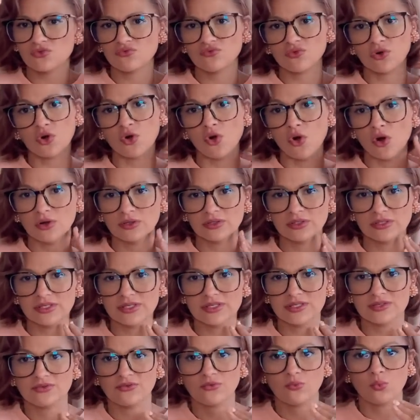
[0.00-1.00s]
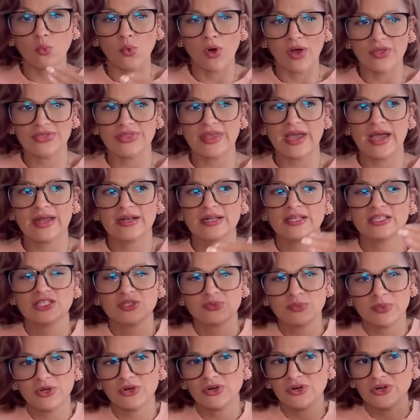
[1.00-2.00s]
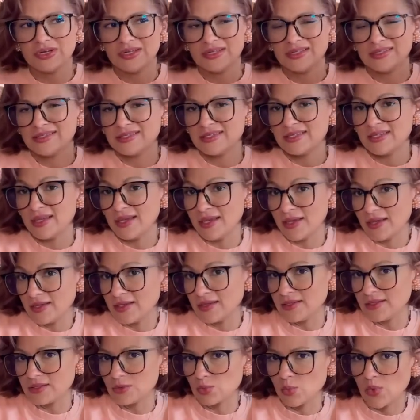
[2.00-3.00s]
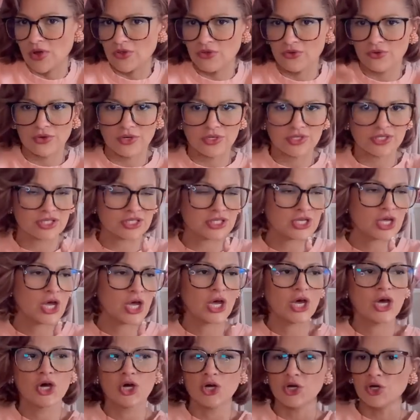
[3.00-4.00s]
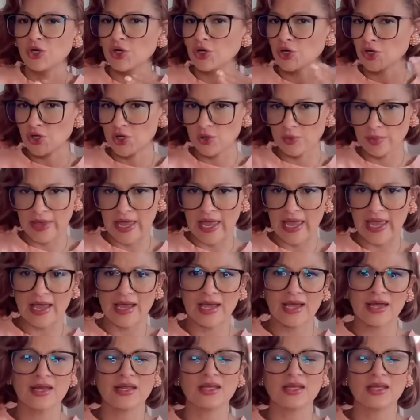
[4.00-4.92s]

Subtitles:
regardless of what that experience is, whether it's good or bad.